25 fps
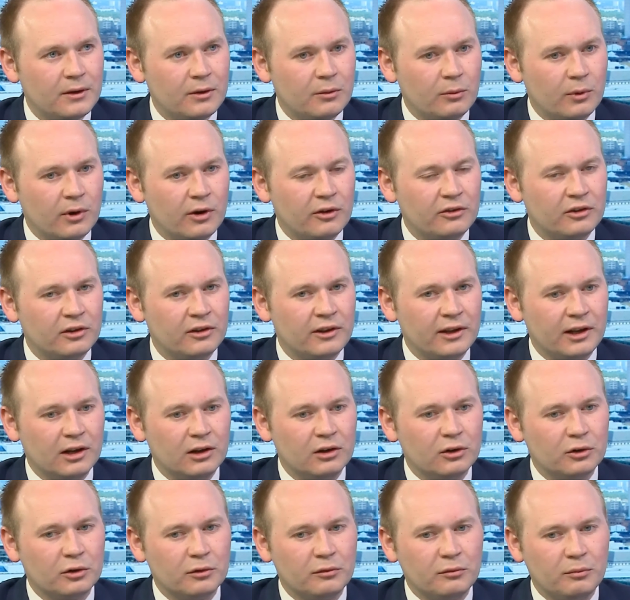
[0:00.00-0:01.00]
Whereas I think a
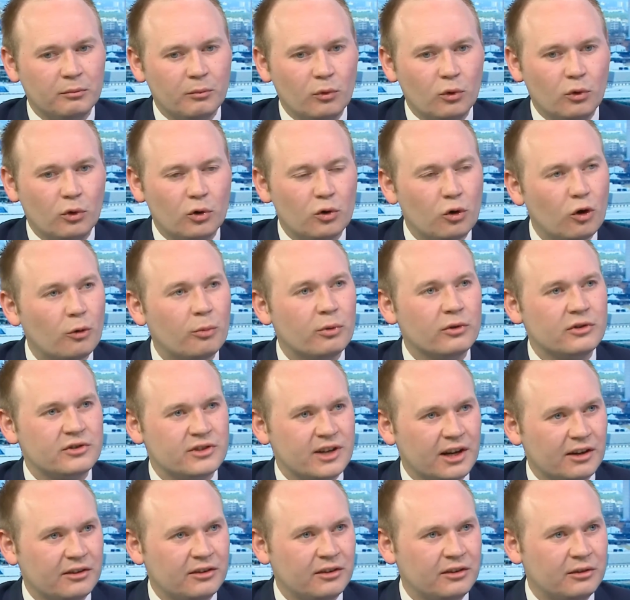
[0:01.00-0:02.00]
lot of more corporate
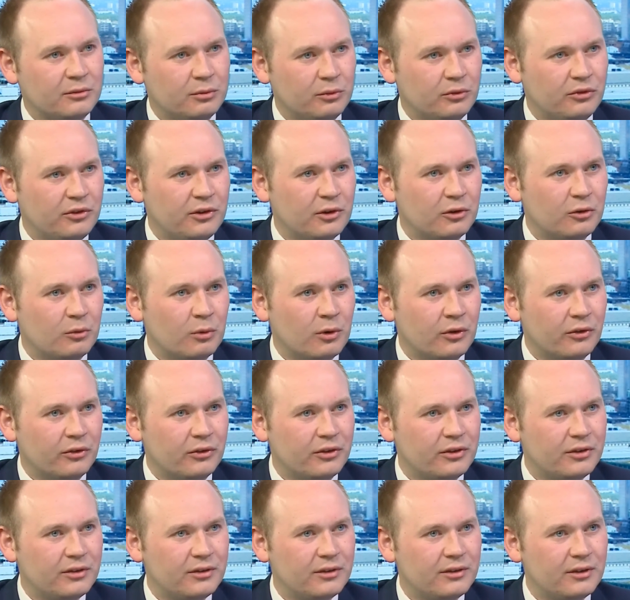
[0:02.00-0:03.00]
sectors will still
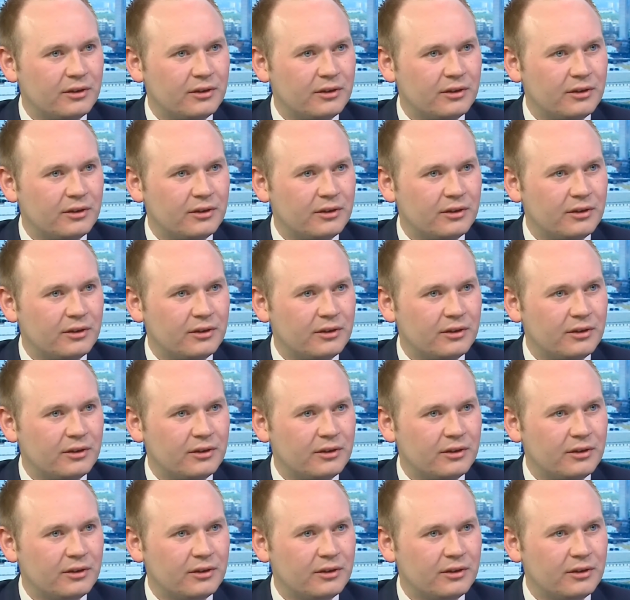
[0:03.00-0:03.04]
want